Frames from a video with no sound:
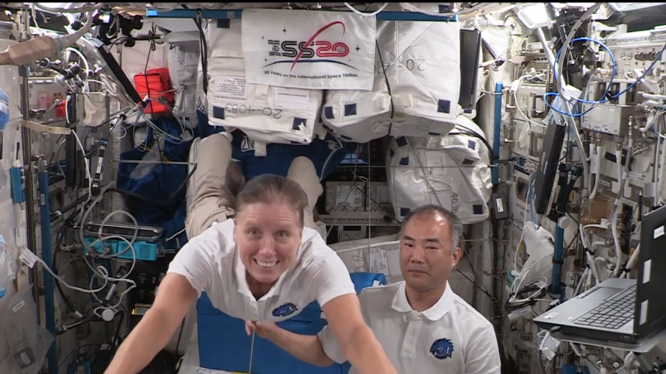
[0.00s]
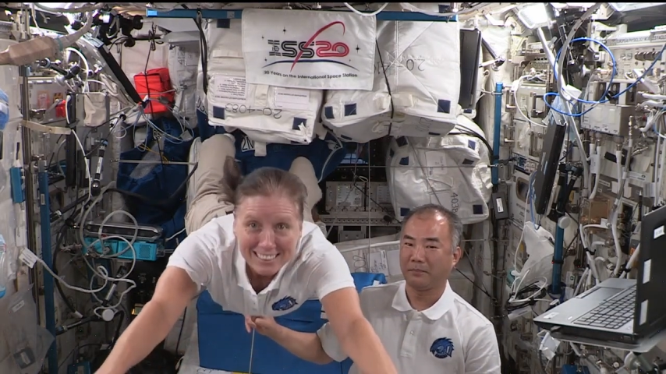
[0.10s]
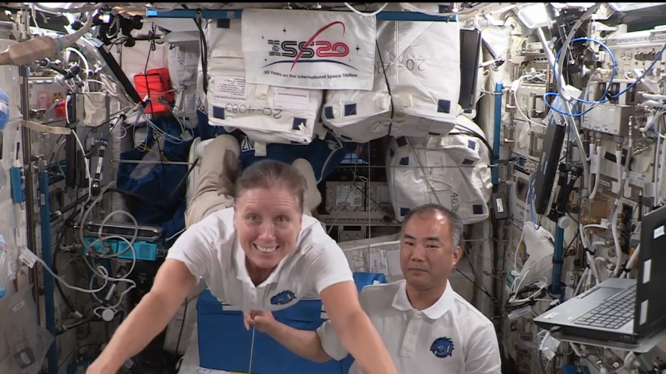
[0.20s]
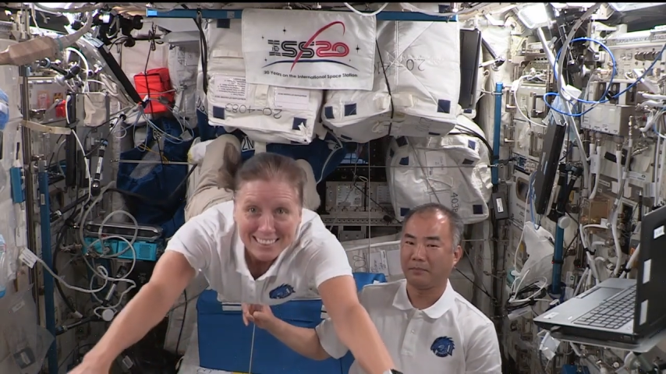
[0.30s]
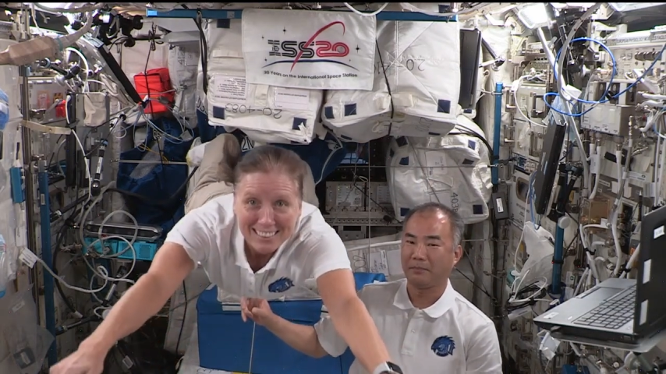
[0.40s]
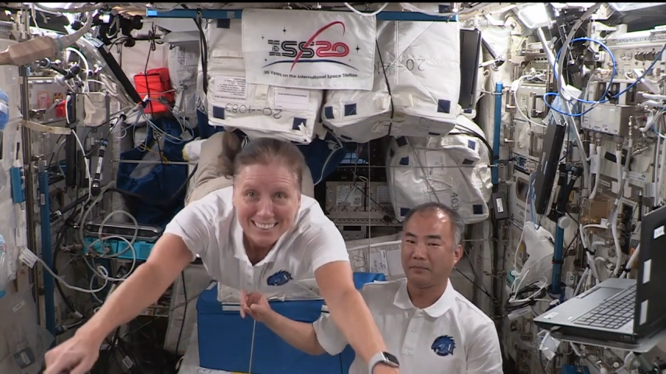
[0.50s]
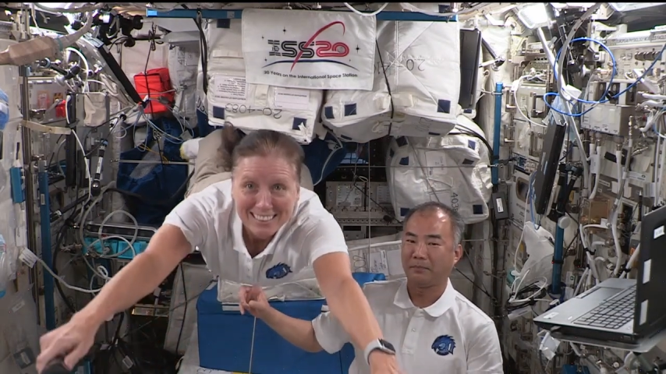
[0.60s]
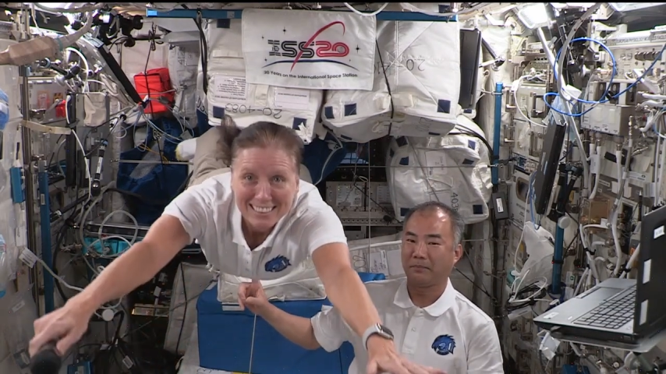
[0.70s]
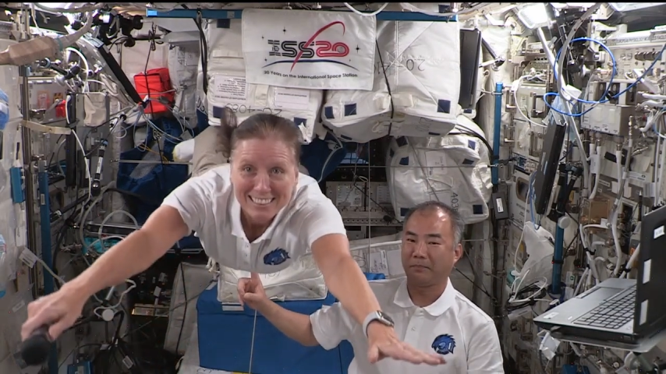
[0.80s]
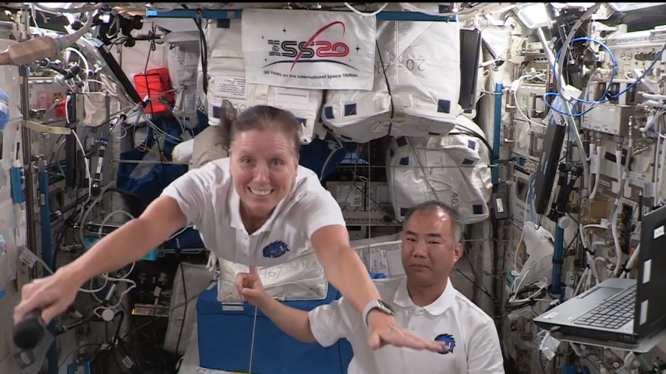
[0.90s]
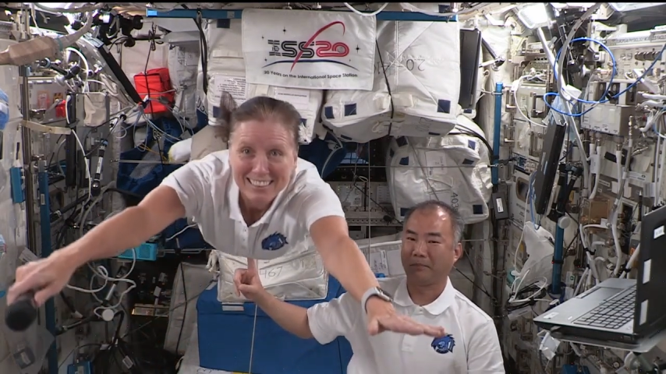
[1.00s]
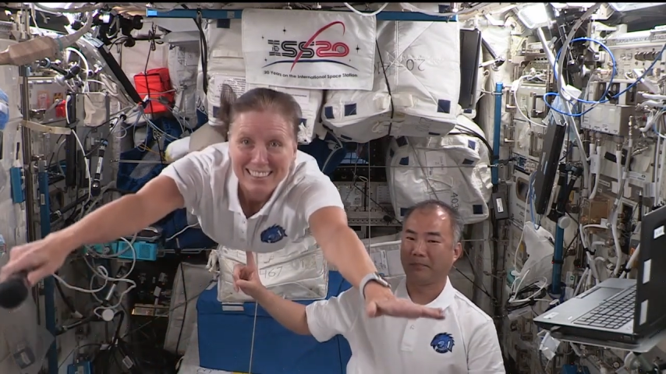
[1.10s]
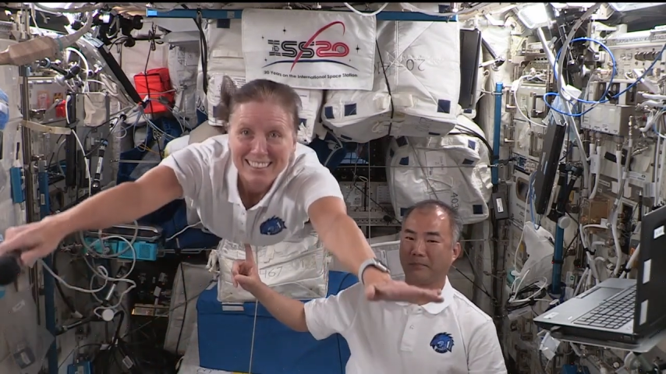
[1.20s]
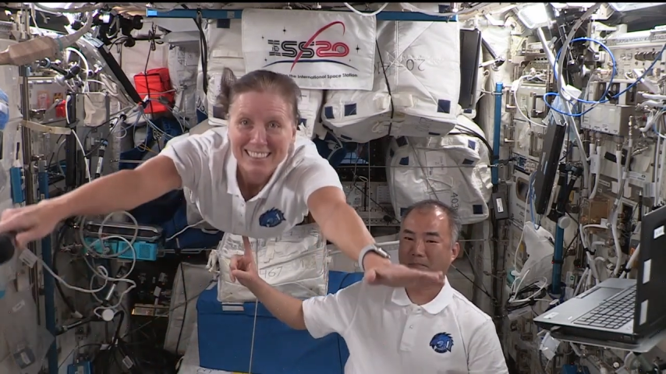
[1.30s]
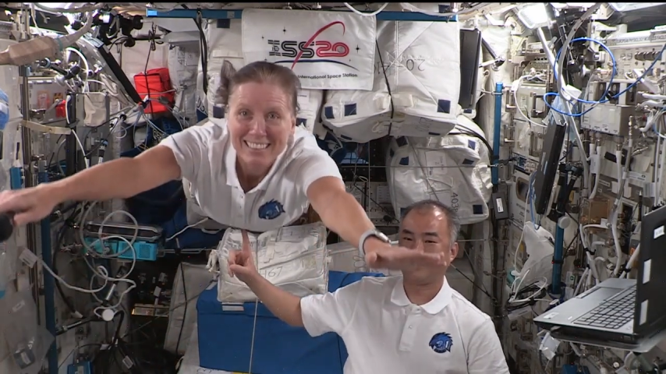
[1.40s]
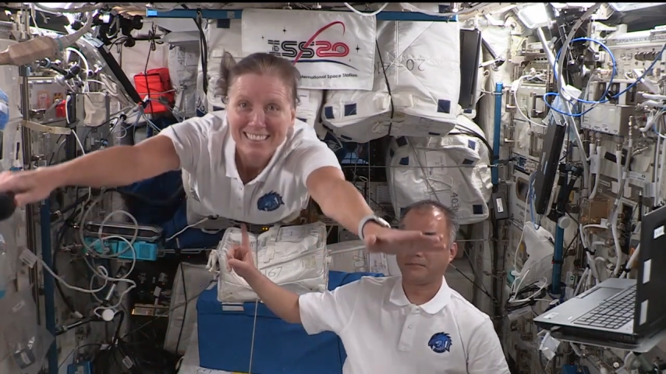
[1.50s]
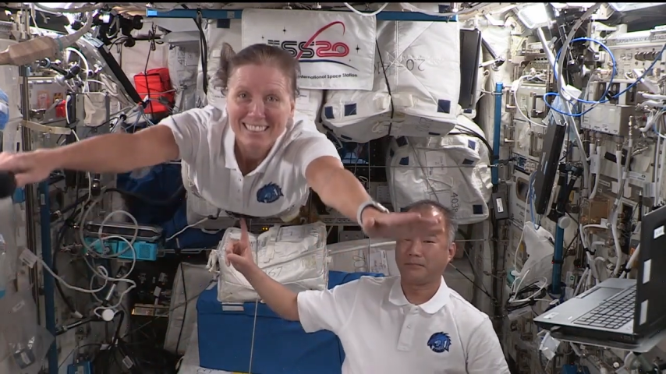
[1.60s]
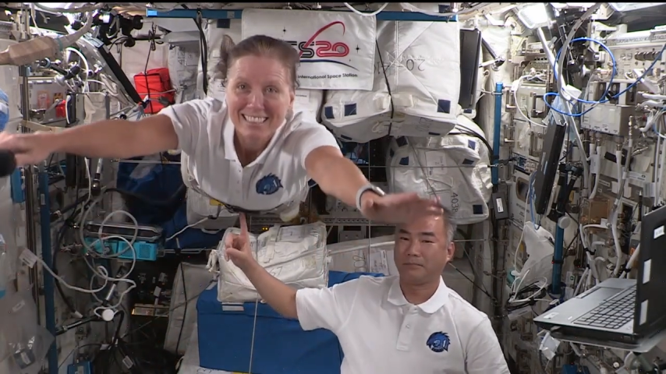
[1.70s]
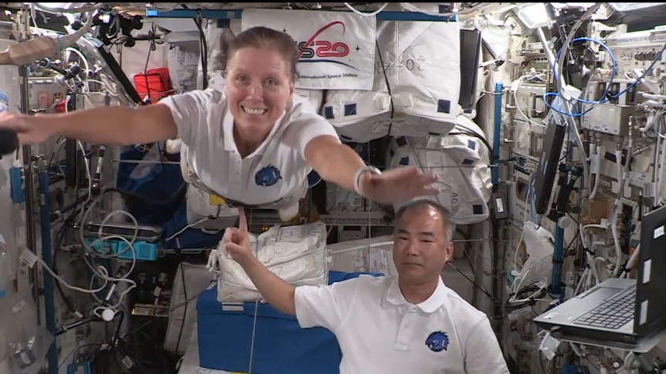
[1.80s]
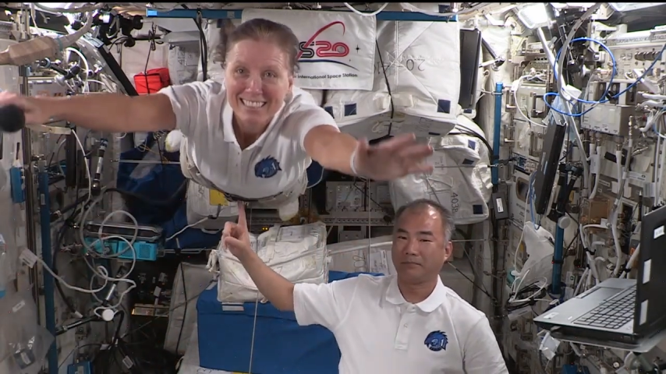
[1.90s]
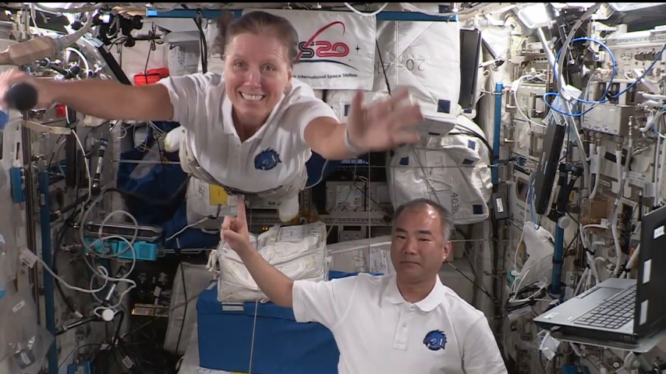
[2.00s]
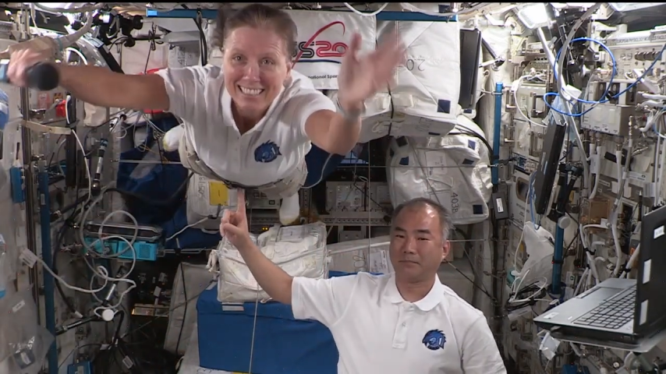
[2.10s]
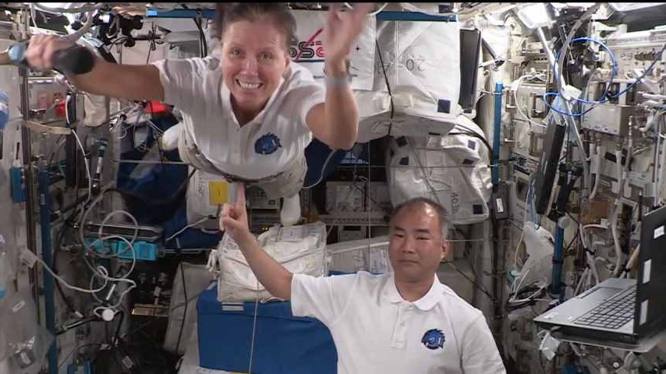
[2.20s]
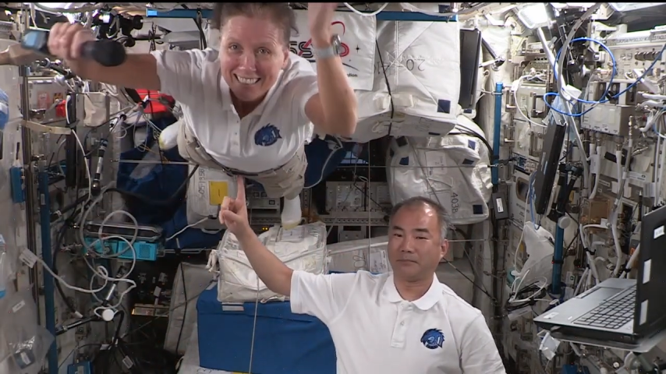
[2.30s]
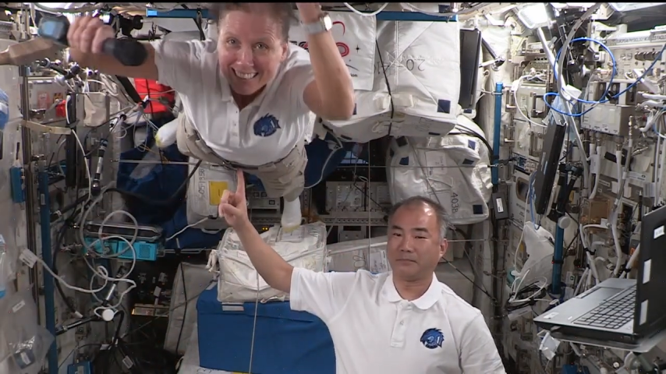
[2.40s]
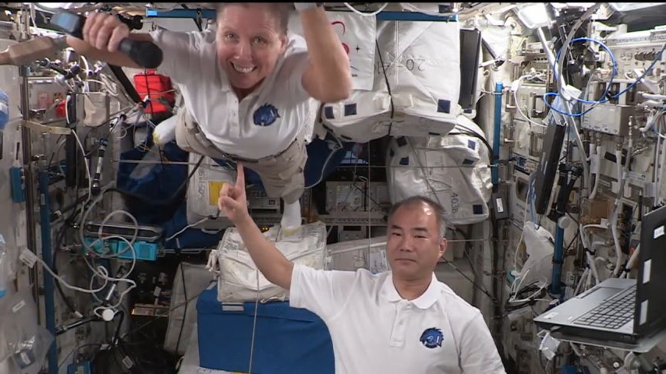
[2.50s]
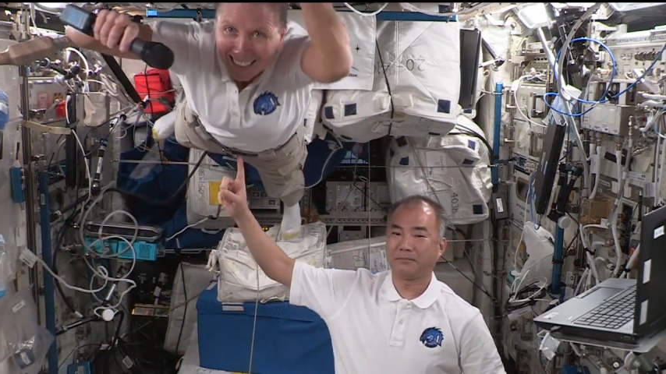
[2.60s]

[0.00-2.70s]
(no one is talking)